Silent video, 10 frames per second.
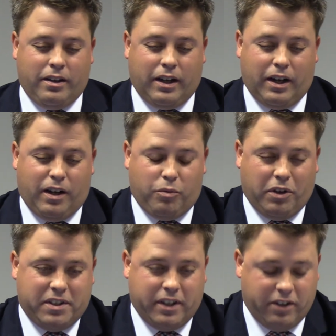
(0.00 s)

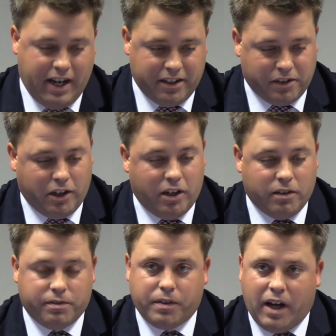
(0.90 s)
What's there not to
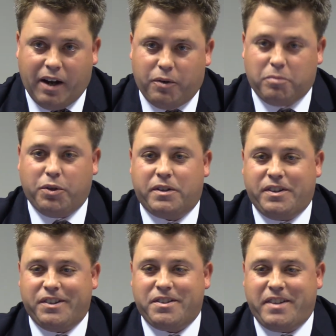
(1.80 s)
love? I would put
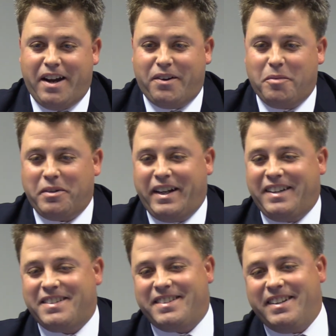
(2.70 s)
this town up
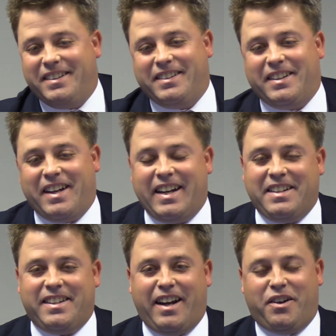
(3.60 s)
against any
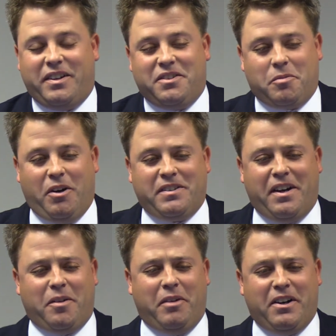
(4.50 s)
town in small
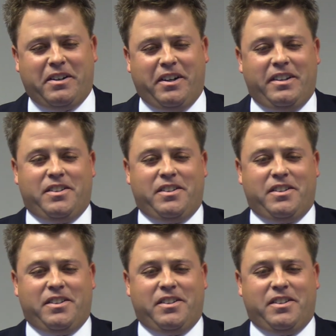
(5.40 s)
town America.